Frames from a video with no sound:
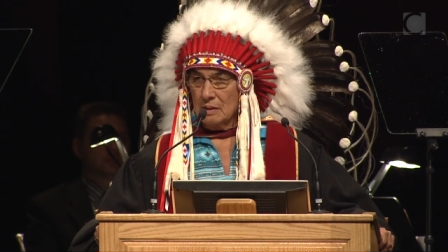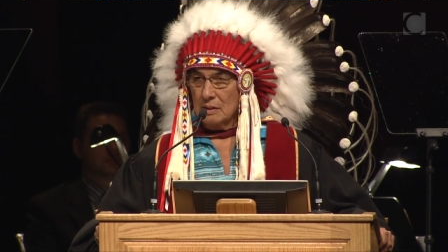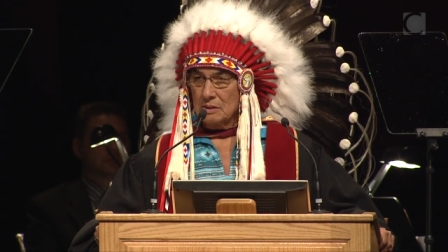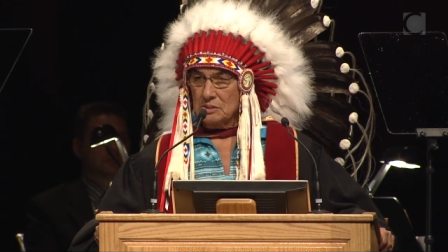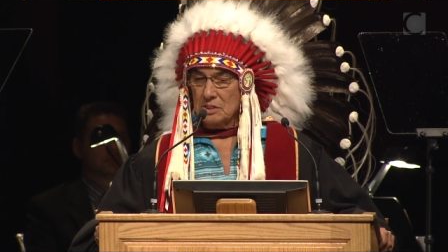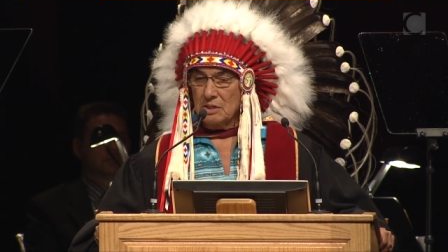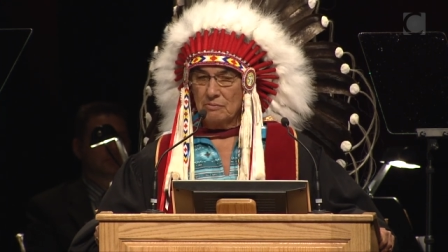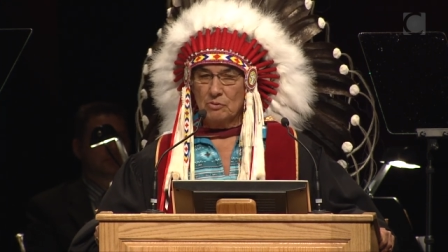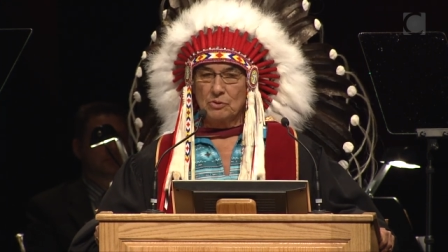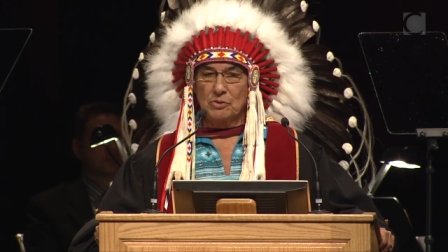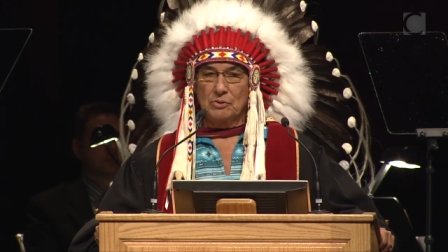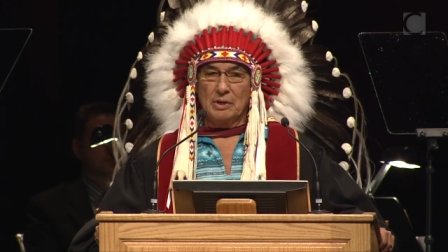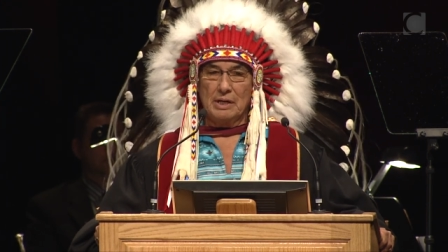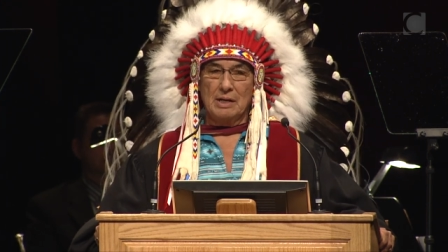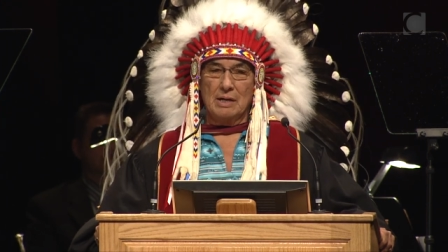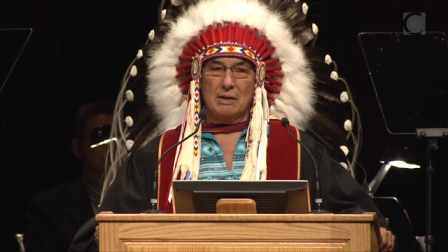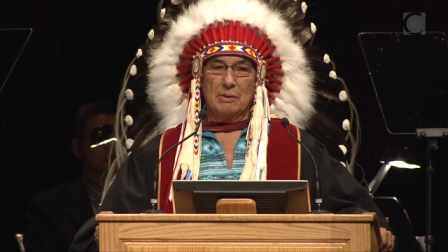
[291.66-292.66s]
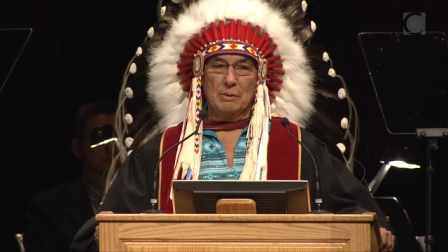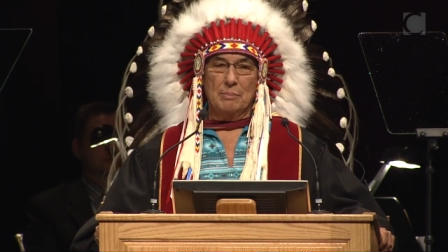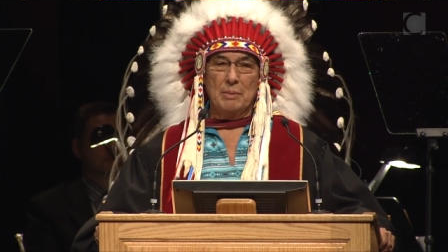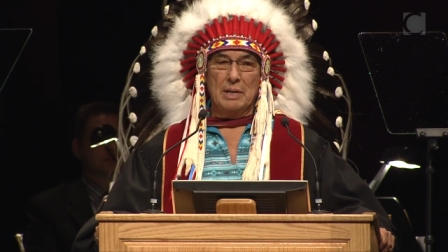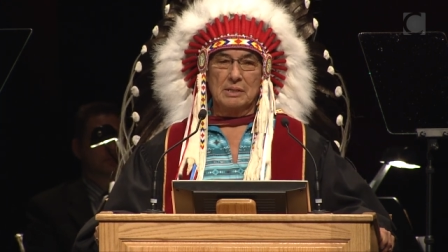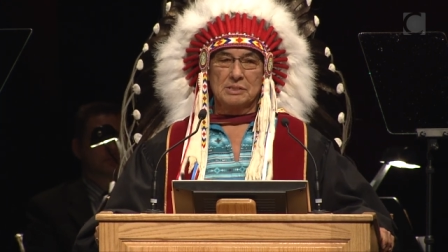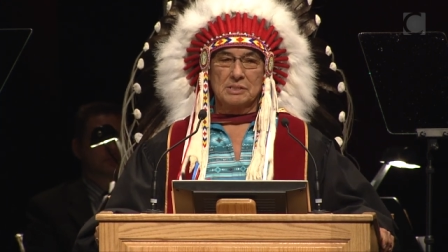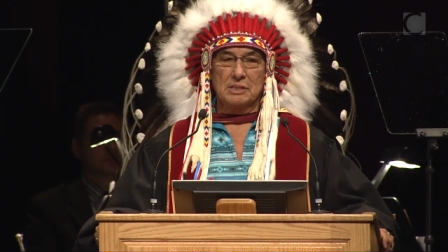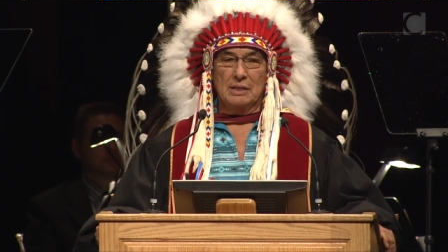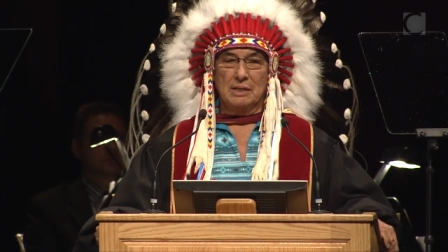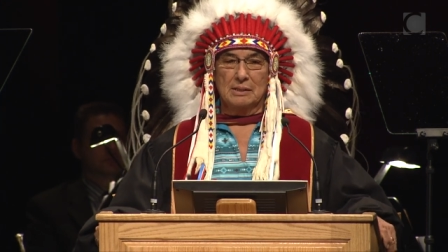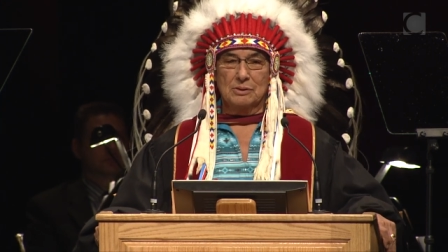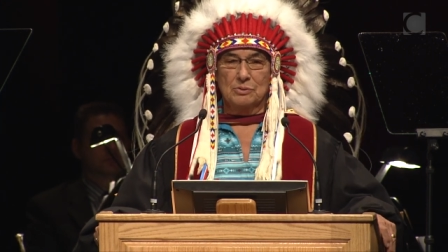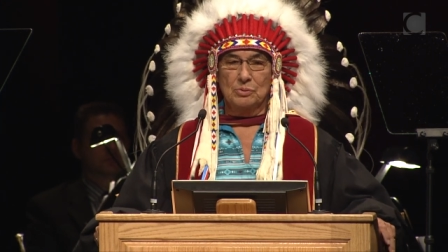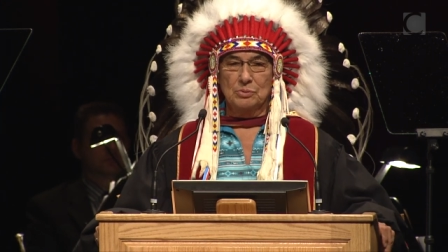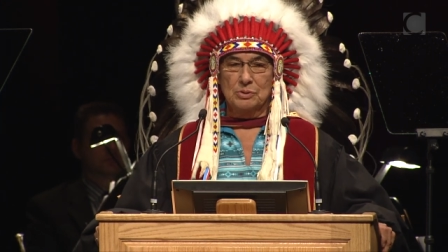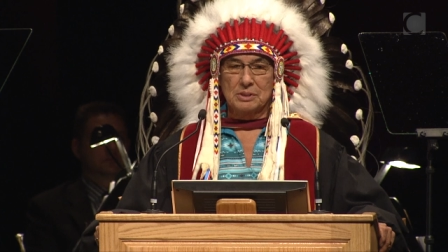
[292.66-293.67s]
Je voudrais remercier à
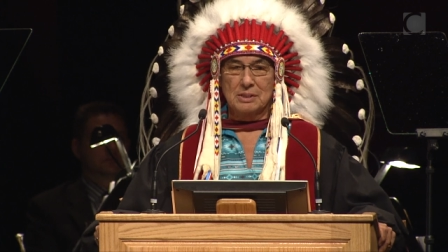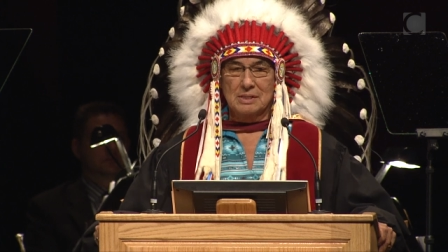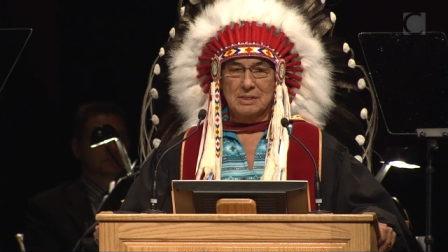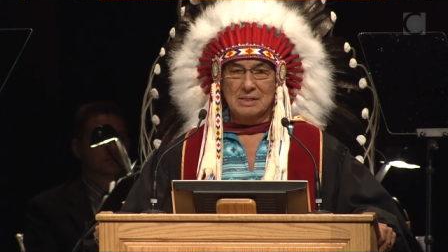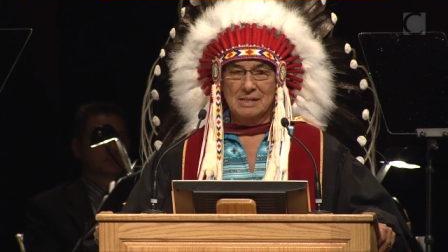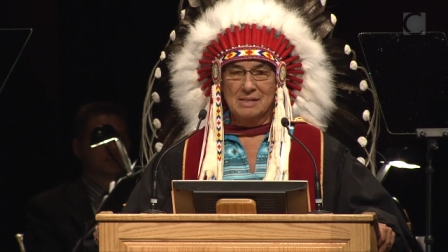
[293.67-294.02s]
tous.